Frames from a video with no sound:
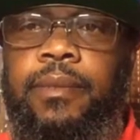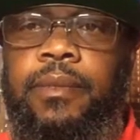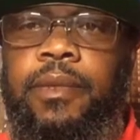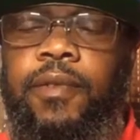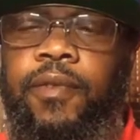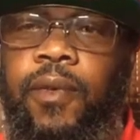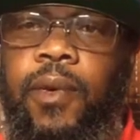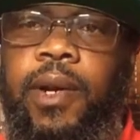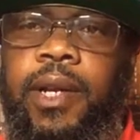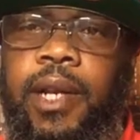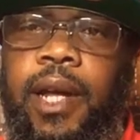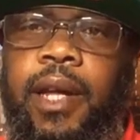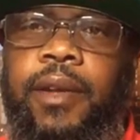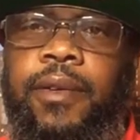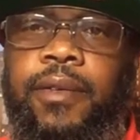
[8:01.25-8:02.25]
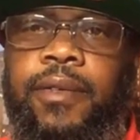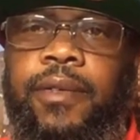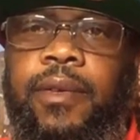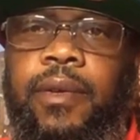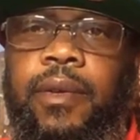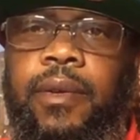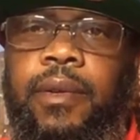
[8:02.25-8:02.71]
the 49ers
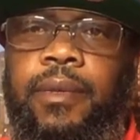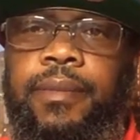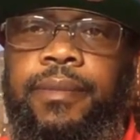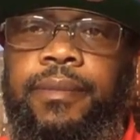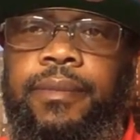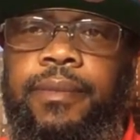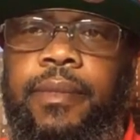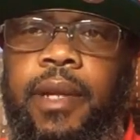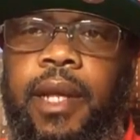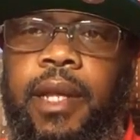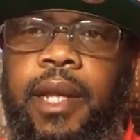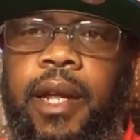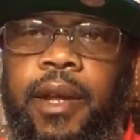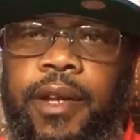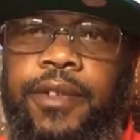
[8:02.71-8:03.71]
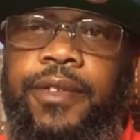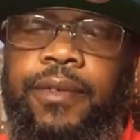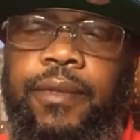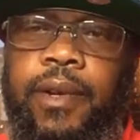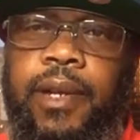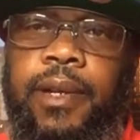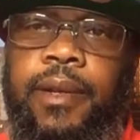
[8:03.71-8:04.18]
and their
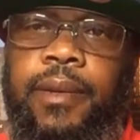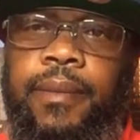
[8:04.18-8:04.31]
history